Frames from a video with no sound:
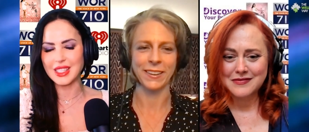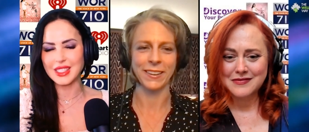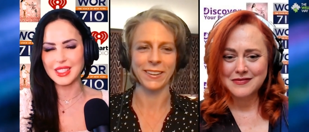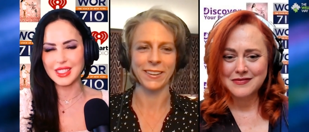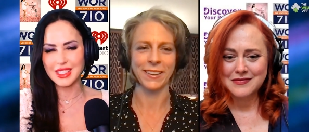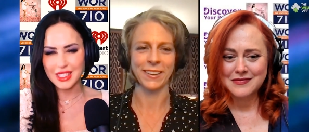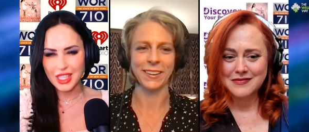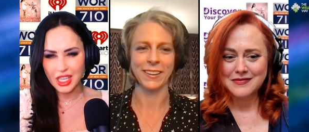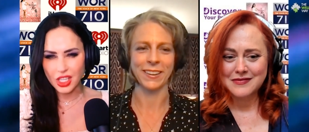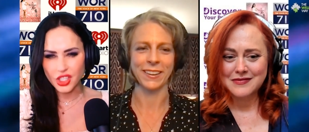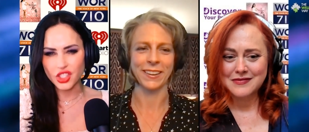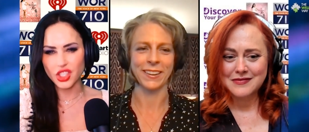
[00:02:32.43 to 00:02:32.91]

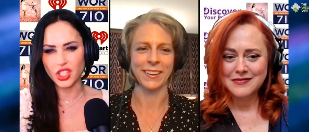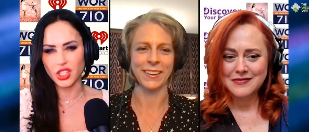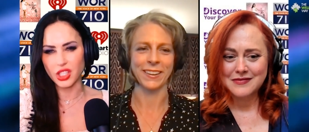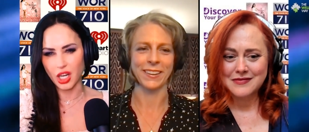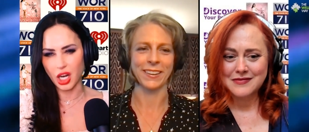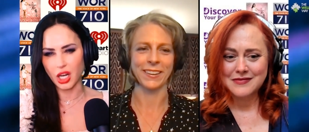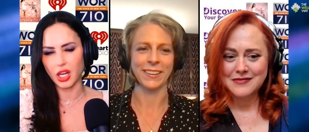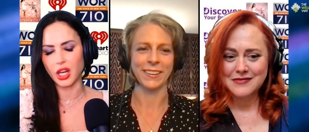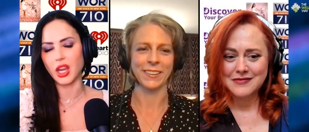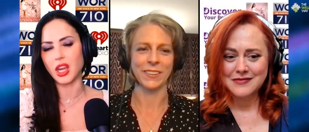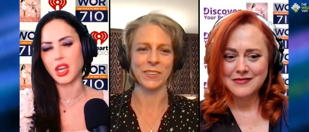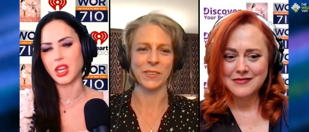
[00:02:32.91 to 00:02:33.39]
Speaker 1: at such
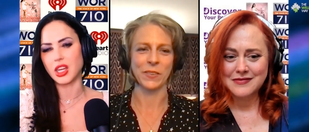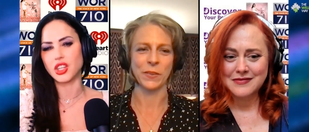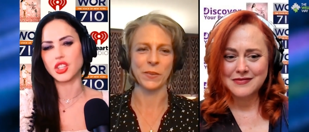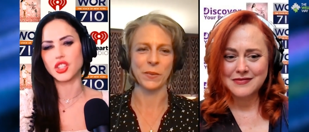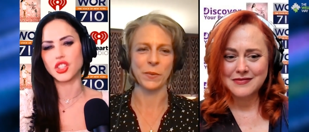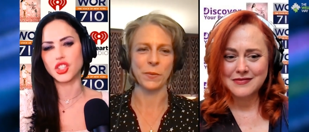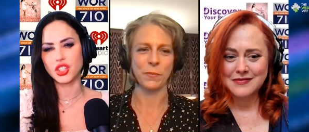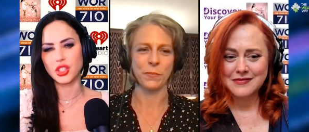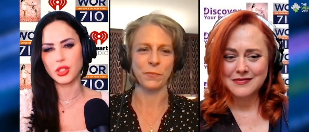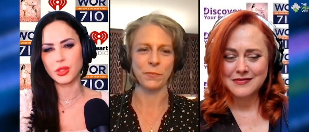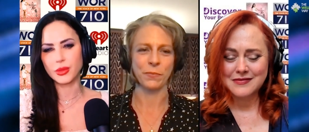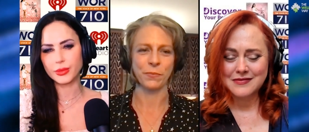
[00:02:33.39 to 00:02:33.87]
a young
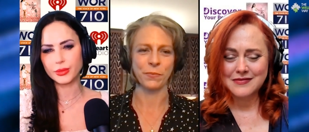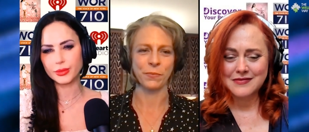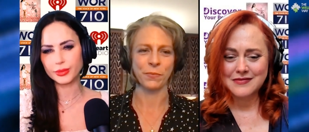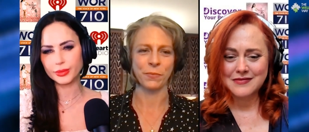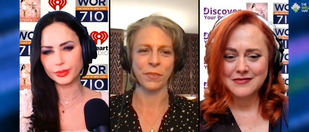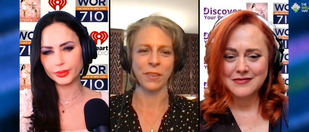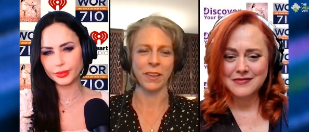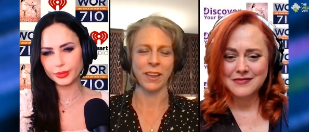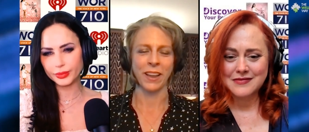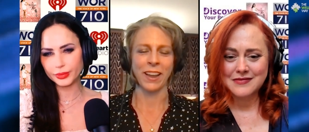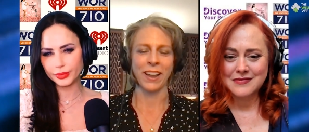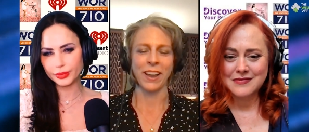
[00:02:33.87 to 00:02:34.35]
age?
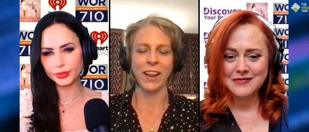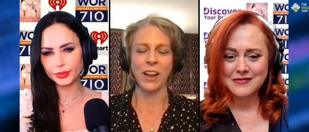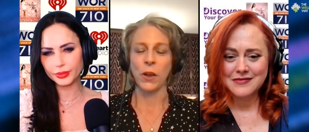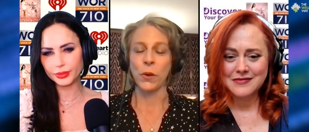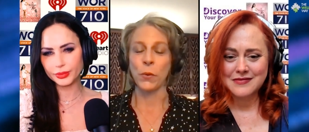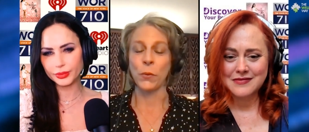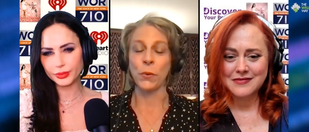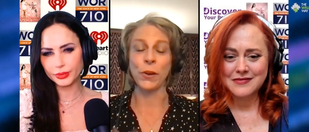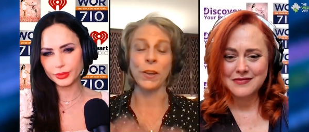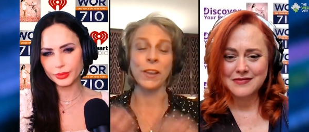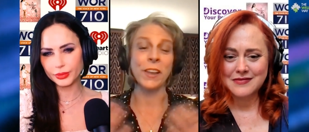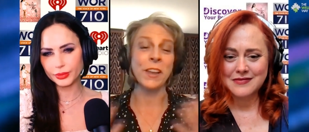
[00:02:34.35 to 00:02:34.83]

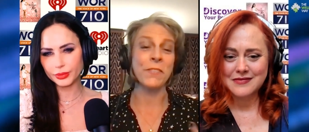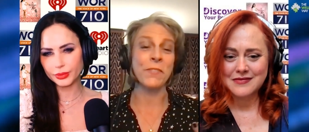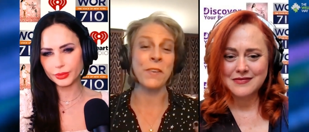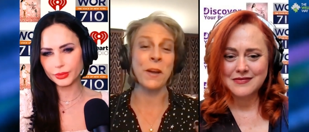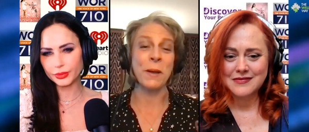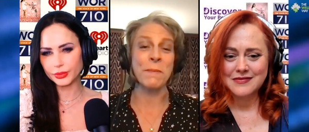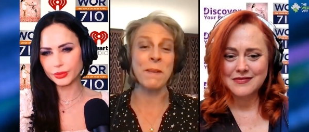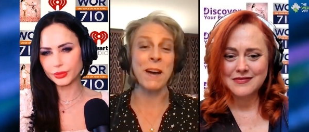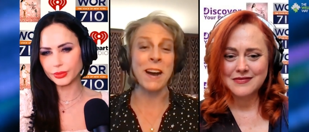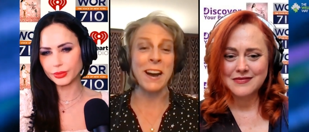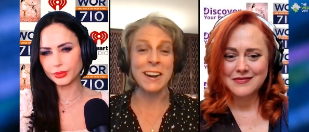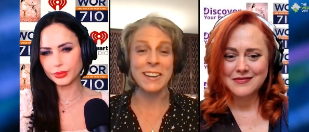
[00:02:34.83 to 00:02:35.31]
Well, if
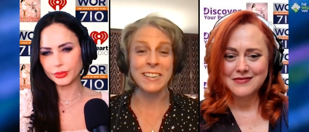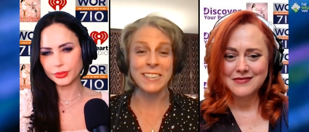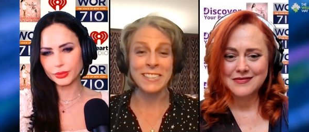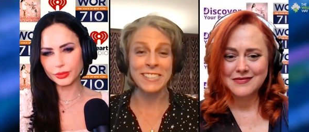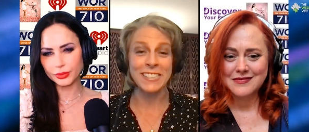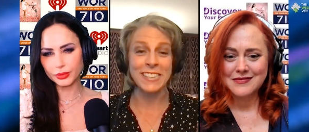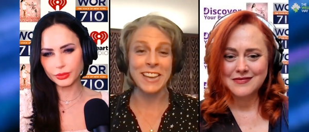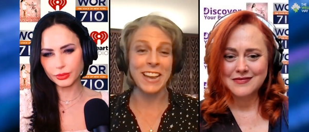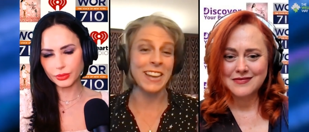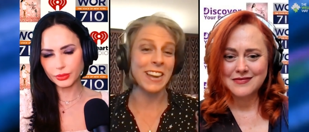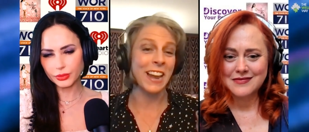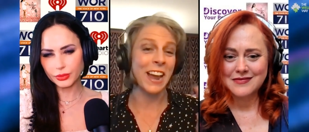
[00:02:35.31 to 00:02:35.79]
I'm
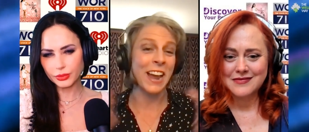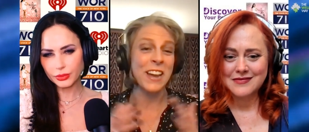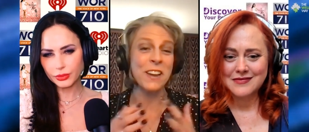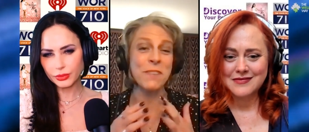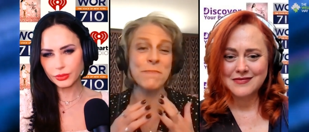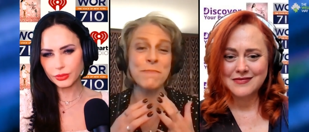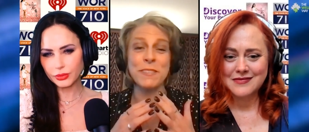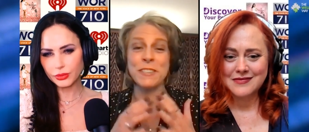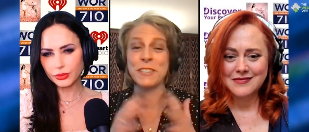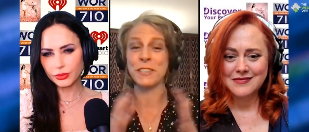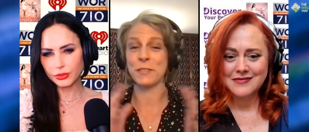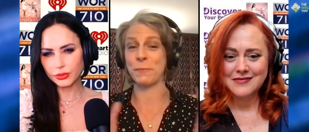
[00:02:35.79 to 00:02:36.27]
honest, and I
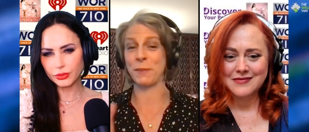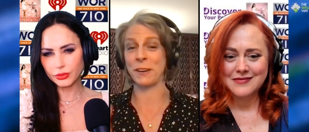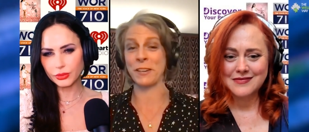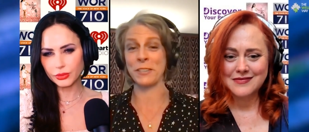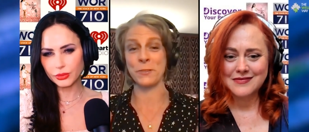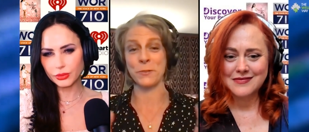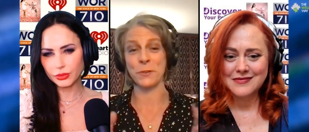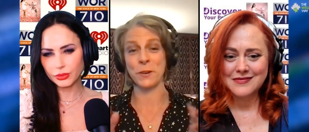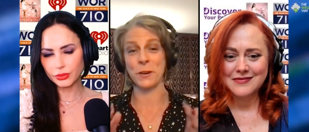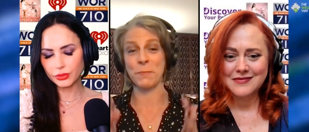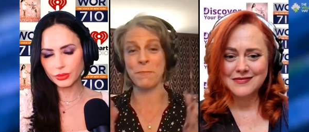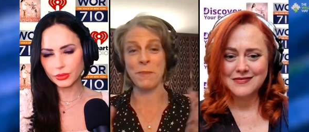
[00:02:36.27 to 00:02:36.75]
have been a
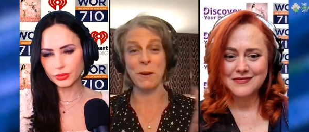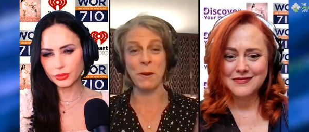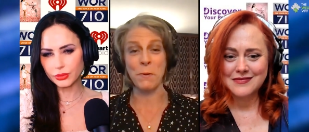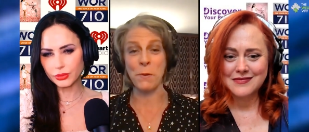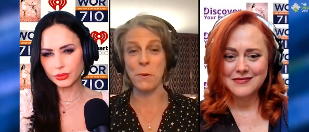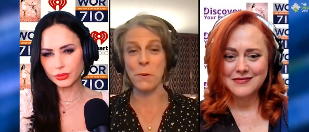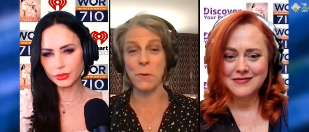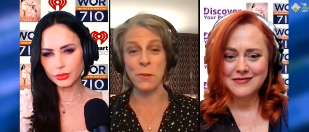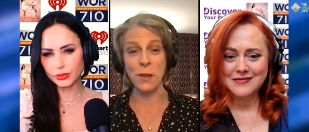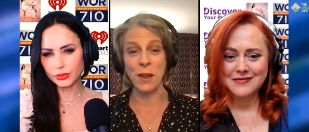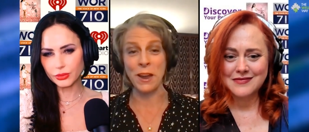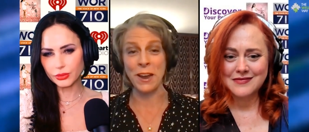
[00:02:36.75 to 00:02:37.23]
space dork my
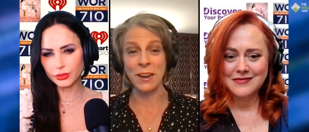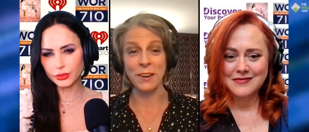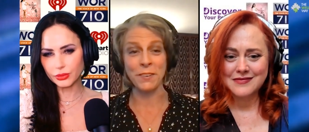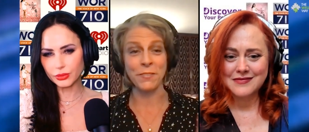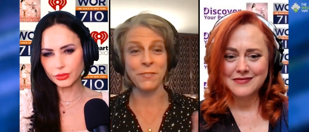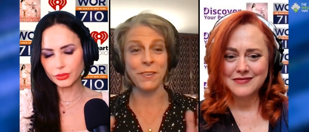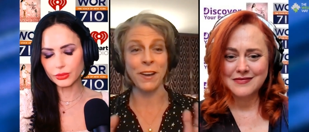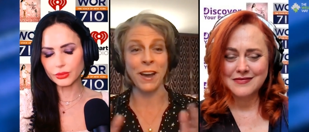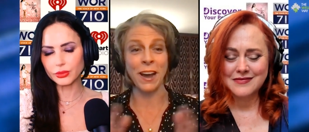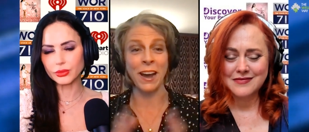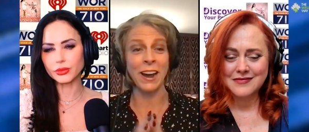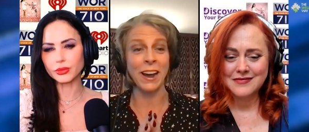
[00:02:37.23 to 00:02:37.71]
whole life.
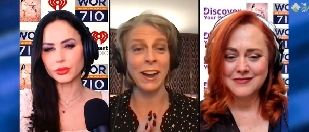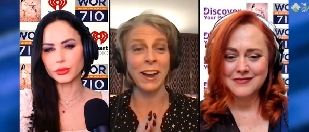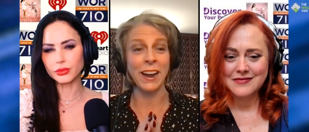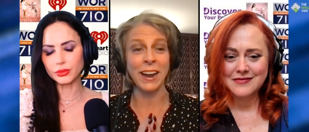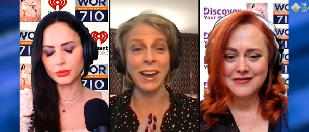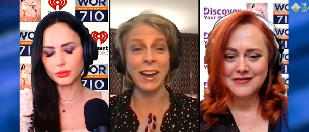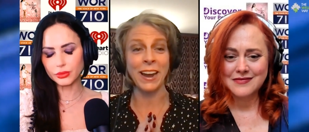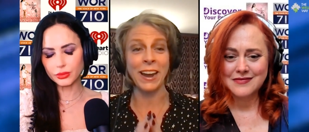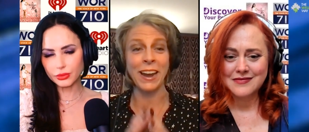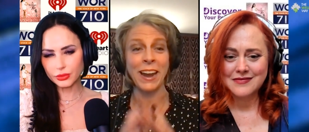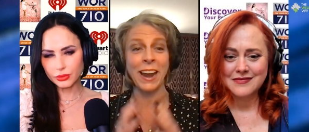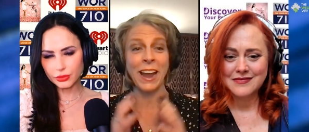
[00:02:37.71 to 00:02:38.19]

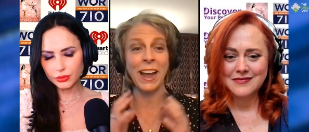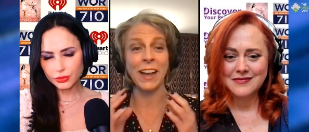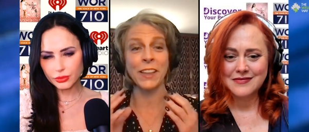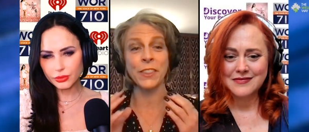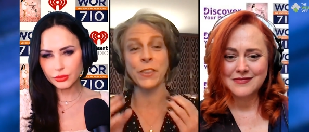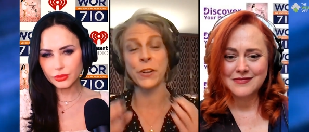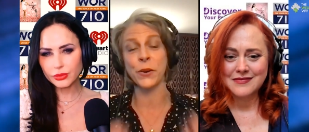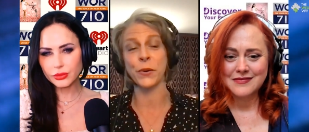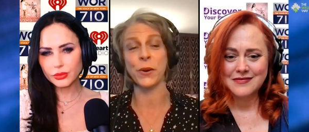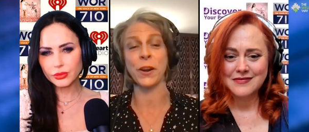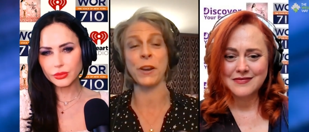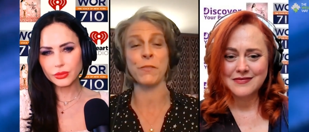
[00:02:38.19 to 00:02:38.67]
I had
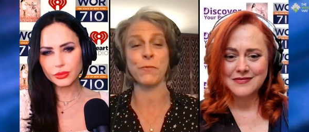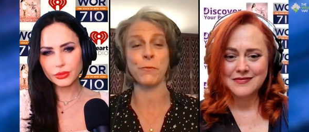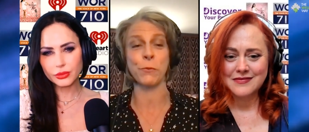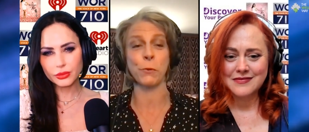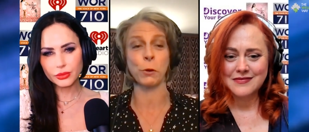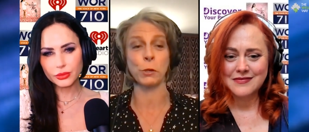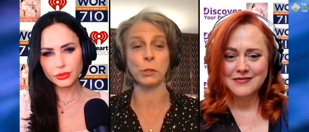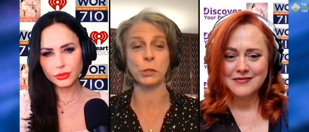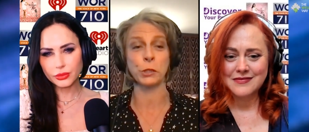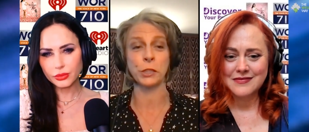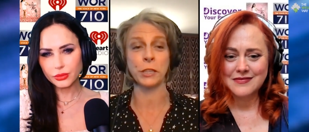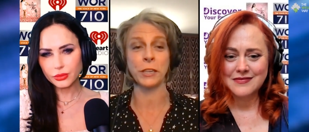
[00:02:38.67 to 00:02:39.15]
the great
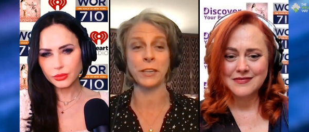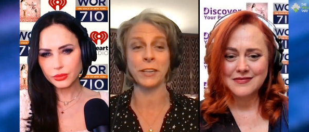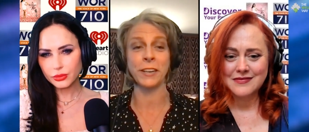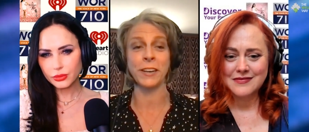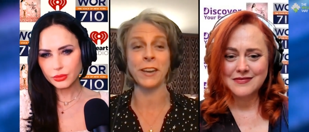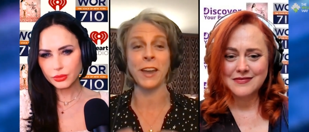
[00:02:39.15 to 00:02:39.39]
fortune